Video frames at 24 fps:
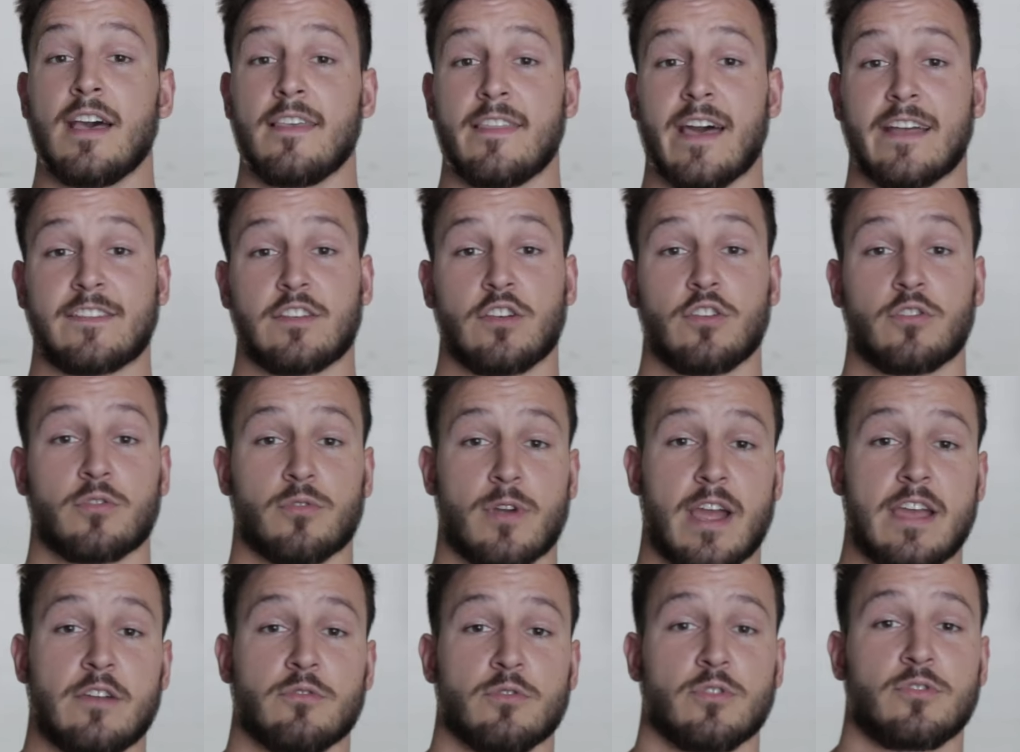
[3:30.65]
that's a
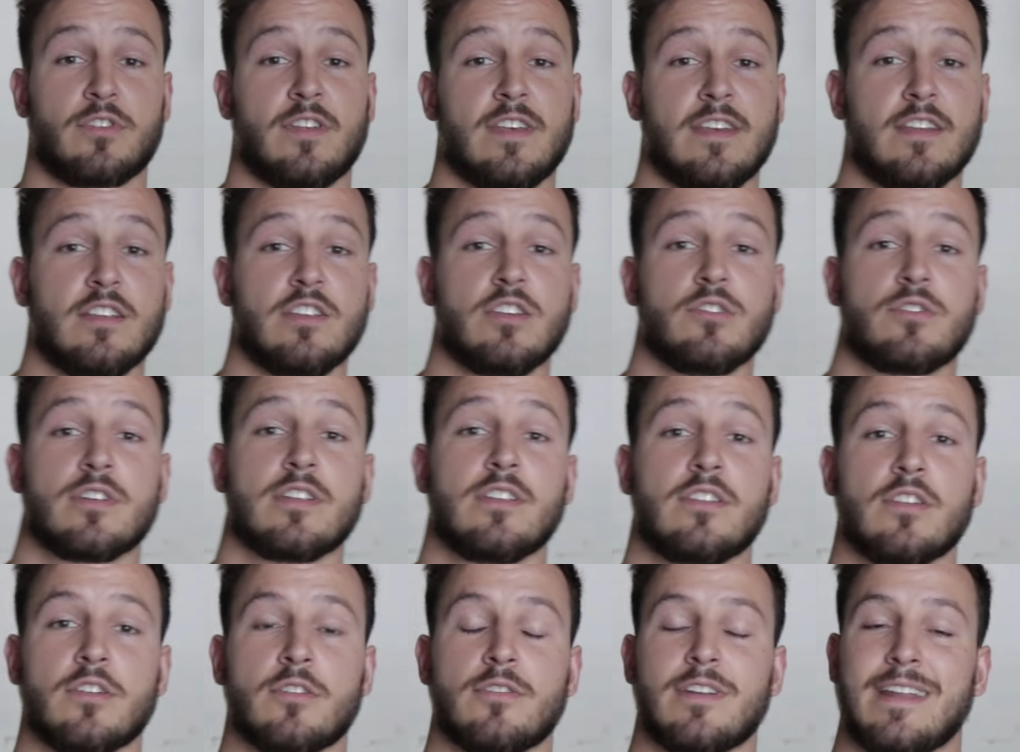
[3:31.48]
great routine you
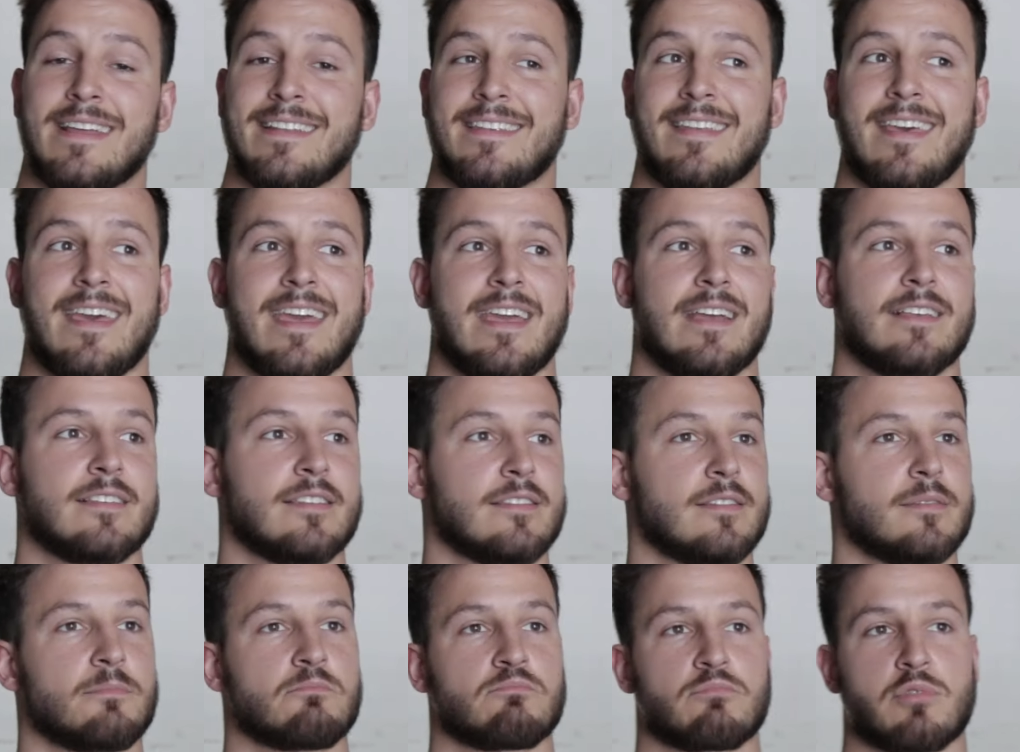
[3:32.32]
can do, and it
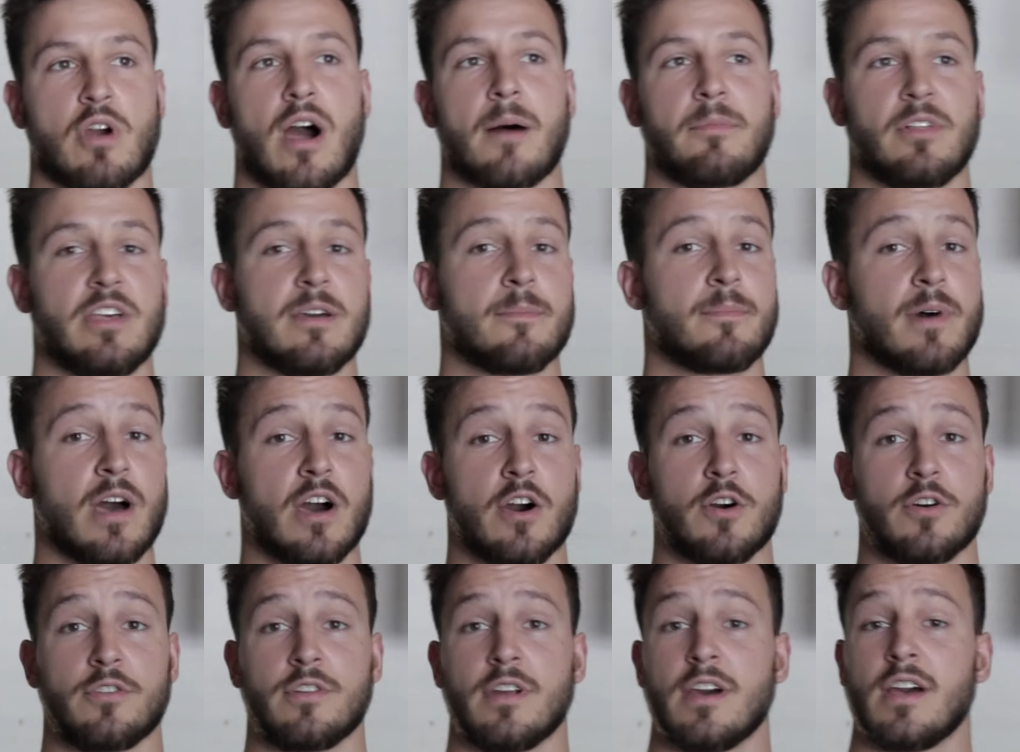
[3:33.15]
takes probably
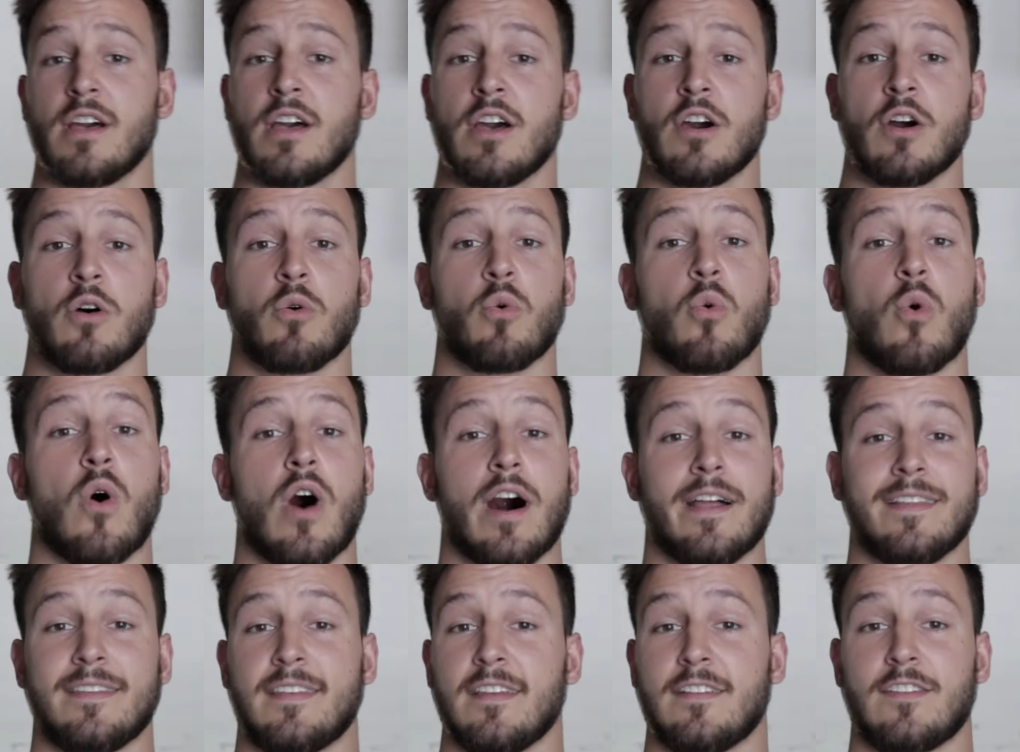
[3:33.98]
about
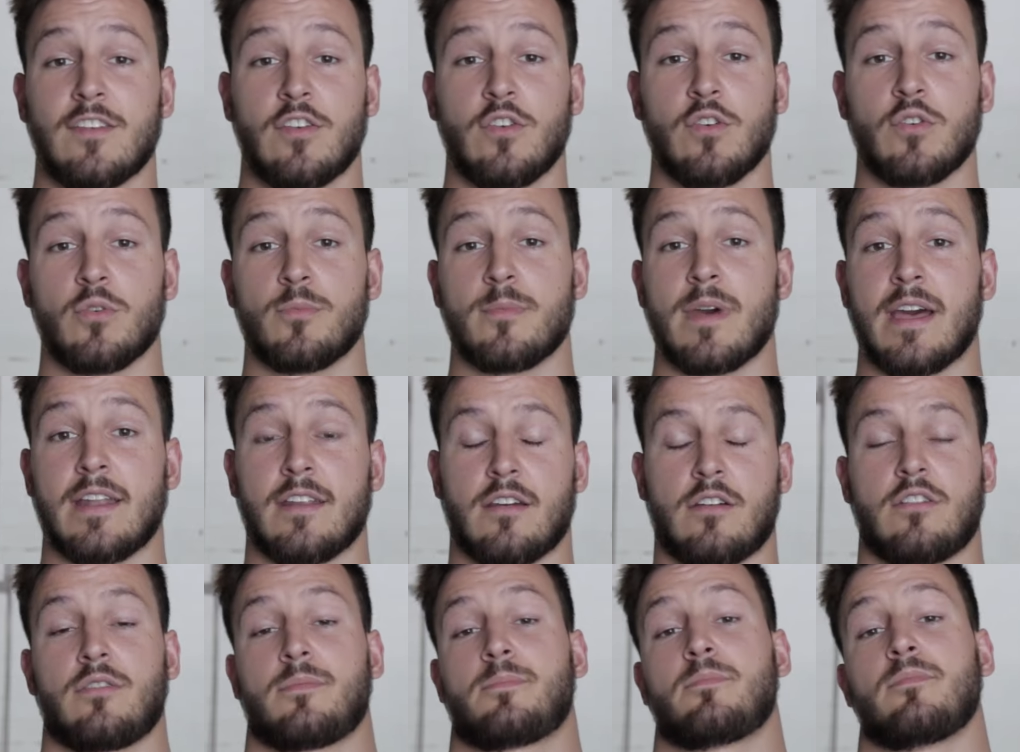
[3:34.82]
1 to 2
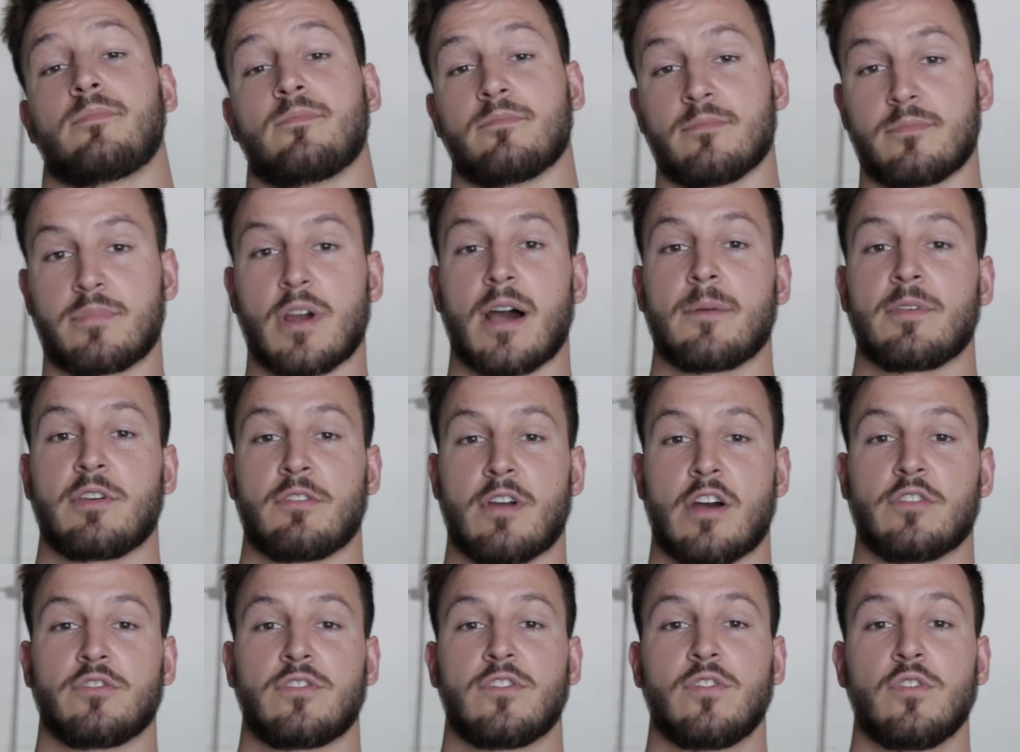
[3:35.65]
minutes, or probably
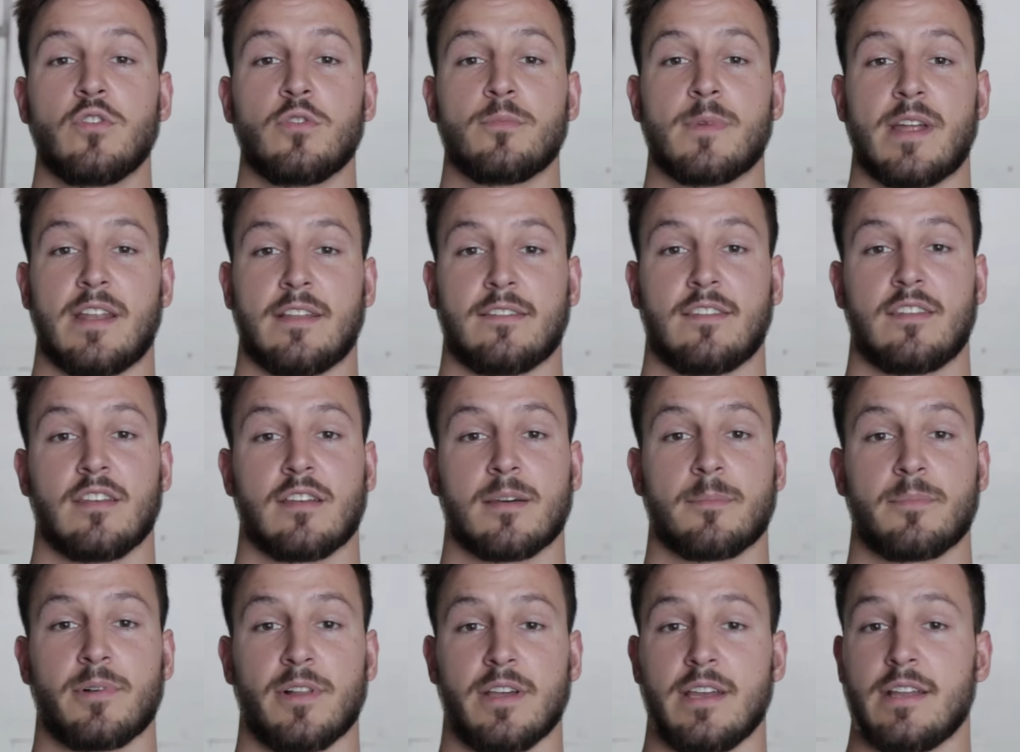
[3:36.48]
around 2 minutes to
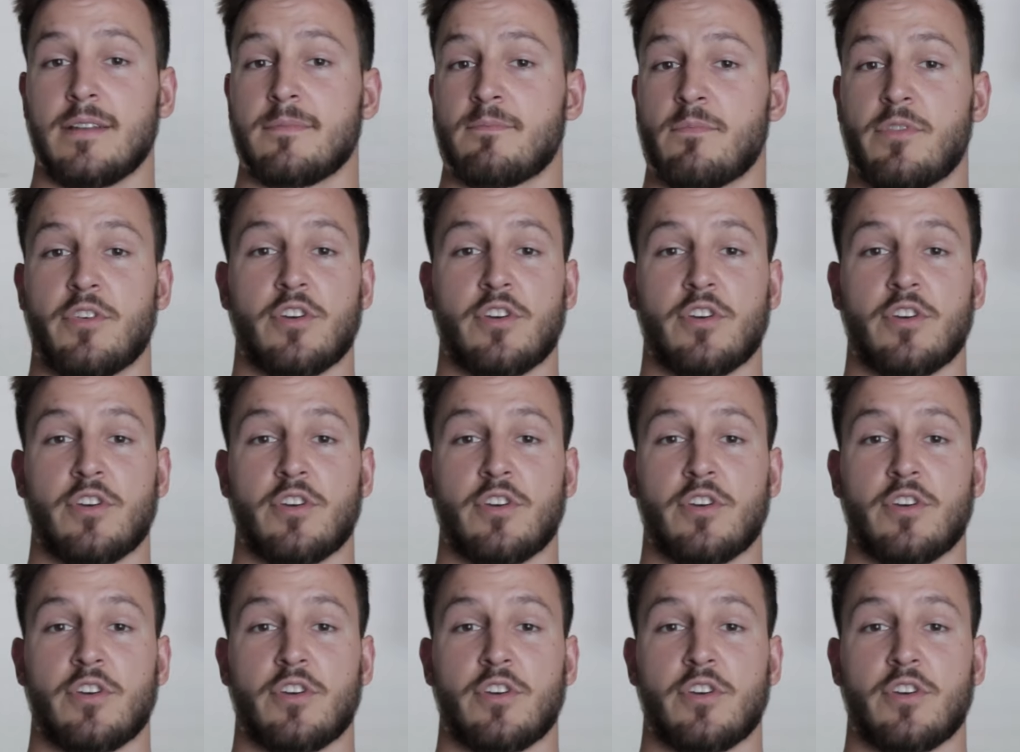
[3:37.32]
complete.